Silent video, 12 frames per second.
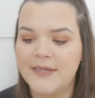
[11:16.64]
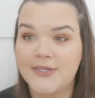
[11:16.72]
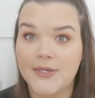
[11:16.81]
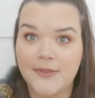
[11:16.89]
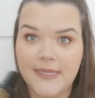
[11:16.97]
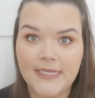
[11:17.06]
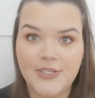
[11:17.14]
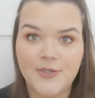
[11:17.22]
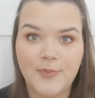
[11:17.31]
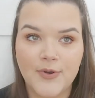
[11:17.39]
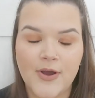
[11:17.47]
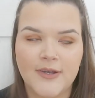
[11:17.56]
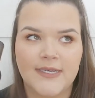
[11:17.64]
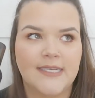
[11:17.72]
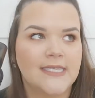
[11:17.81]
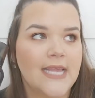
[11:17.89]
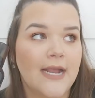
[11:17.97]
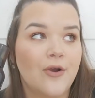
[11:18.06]
So this, you put it on and
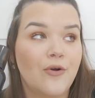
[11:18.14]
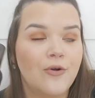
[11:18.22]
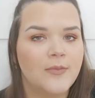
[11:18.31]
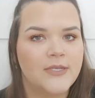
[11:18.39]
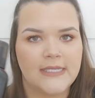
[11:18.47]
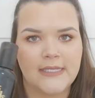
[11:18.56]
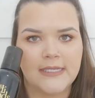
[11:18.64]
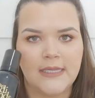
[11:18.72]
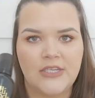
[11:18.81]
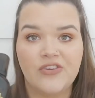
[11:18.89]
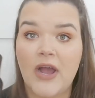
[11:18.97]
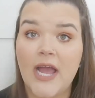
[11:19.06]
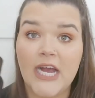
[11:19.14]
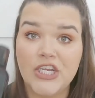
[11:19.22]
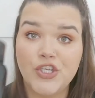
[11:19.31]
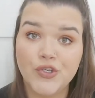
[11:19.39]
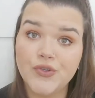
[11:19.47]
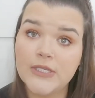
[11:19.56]
it's like almost instantly dry. I
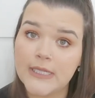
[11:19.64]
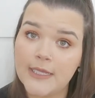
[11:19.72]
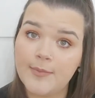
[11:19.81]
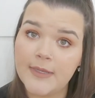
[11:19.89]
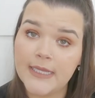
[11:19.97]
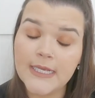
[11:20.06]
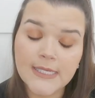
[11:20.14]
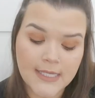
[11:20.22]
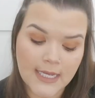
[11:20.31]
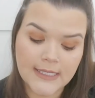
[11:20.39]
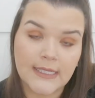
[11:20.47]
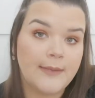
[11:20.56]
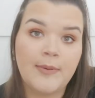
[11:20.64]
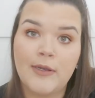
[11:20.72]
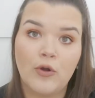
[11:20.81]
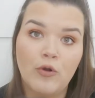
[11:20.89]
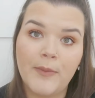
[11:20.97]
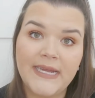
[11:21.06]
do sleep in this. I sleep
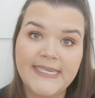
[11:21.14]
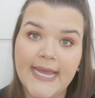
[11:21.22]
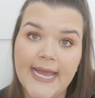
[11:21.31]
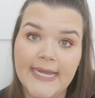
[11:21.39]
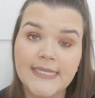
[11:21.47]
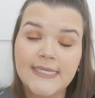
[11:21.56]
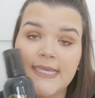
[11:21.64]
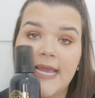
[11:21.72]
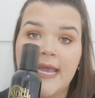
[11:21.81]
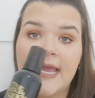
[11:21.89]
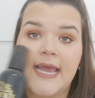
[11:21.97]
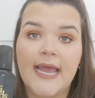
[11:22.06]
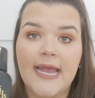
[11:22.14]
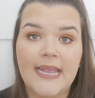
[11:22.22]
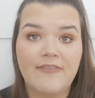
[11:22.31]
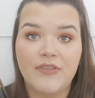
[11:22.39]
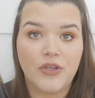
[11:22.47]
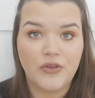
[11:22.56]
in all my tans,
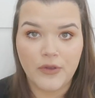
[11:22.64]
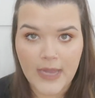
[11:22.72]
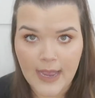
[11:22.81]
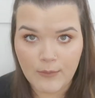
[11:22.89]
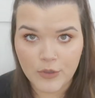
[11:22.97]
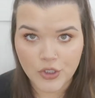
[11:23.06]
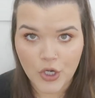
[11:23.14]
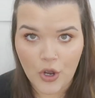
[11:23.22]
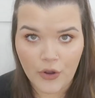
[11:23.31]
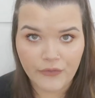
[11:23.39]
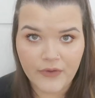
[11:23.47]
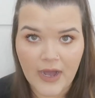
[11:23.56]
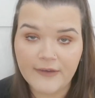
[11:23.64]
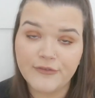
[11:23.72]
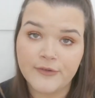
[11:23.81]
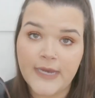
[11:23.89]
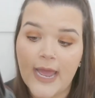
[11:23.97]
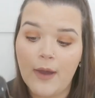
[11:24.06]
even though you can wash it off
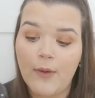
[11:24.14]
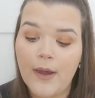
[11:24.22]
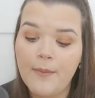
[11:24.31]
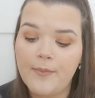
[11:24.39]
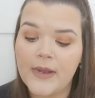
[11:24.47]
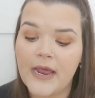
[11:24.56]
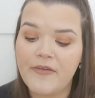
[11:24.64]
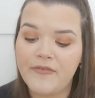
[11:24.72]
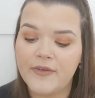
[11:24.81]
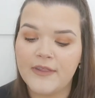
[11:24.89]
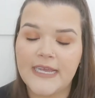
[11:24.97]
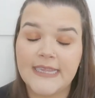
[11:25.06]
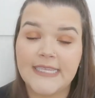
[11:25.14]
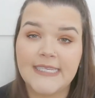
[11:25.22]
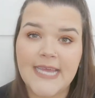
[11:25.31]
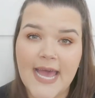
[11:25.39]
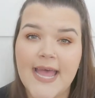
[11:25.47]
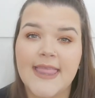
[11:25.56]
after an hour, but I feel like the
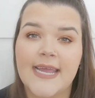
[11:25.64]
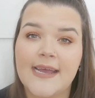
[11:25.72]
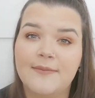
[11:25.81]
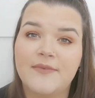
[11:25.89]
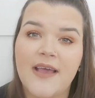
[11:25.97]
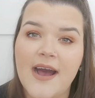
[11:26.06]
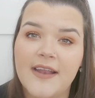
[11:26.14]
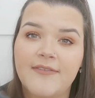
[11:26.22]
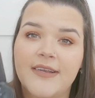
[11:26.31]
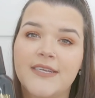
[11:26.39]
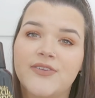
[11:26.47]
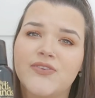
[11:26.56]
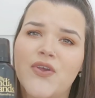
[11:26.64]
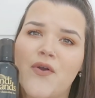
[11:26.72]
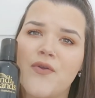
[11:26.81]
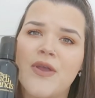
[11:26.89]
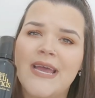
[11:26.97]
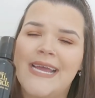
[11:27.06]
tan that comes out of it is
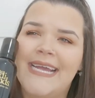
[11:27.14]
so